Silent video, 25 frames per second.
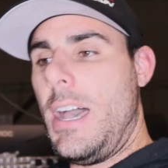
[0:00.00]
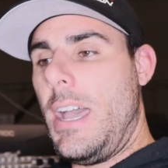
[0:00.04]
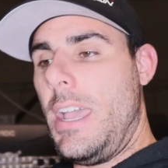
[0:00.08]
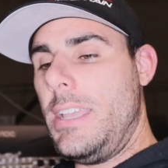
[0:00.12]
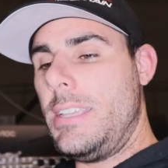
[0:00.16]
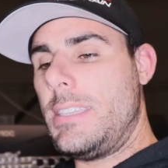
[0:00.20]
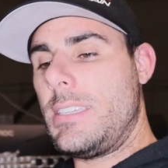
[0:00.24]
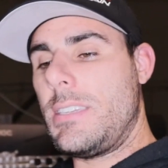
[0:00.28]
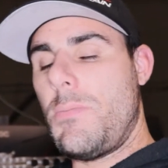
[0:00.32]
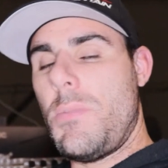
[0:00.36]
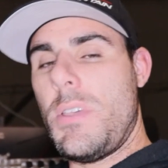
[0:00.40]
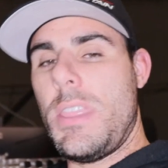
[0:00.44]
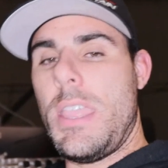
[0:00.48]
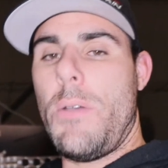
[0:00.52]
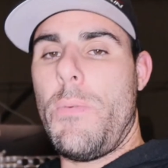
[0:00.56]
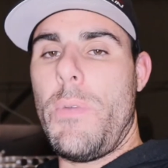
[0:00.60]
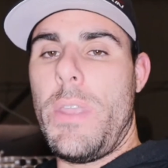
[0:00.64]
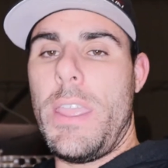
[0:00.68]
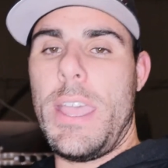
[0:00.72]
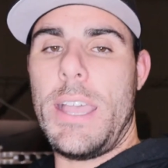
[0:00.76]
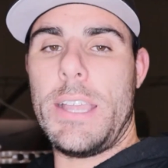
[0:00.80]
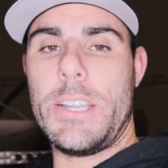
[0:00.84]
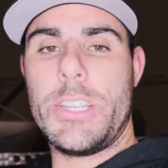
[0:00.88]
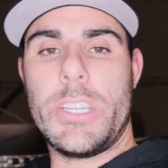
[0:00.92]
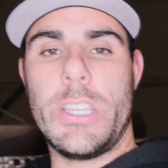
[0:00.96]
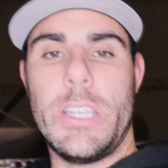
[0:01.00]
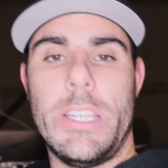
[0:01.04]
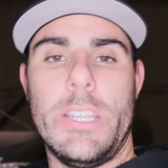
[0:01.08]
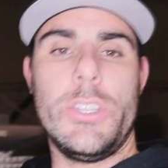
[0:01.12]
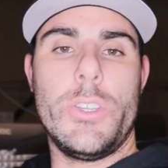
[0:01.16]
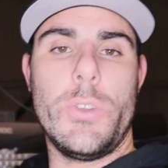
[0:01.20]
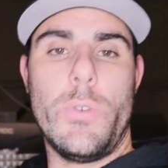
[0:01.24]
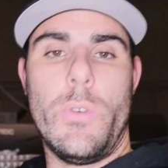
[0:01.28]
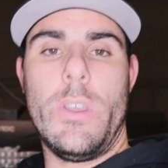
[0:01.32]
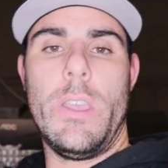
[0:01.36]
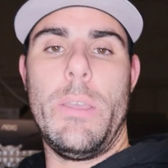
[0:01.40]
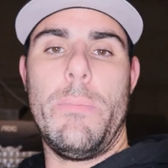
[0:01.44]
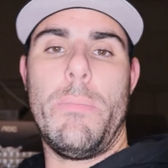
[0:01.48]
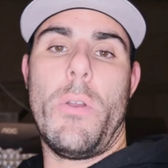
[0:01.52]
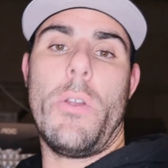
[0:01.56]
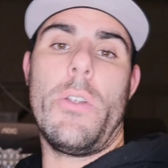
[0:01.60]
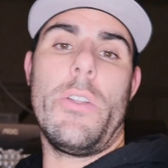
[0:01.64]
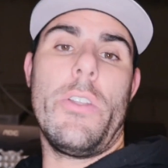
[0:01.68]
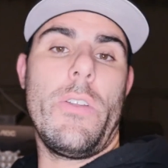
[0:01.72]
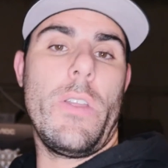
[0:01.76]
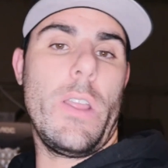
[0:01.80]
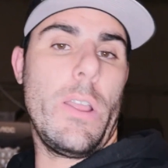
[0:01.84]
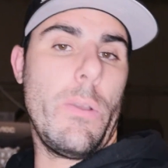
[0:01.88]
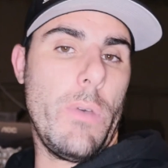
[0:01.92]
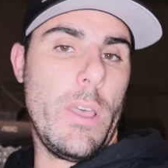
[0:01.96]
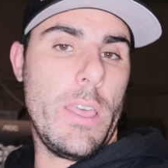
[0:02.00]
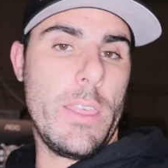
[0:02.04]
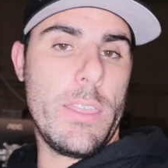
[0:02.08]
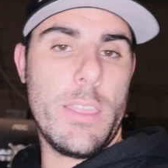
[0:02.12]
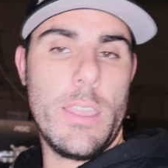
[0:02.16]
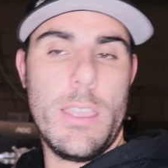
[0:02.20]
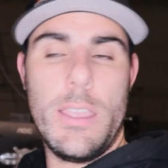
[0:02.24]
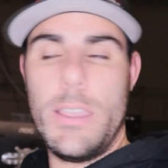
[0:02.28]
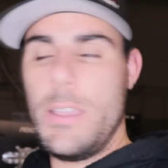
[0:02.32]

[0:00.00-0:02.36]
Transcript: is someone that we actually enjoy partnering with.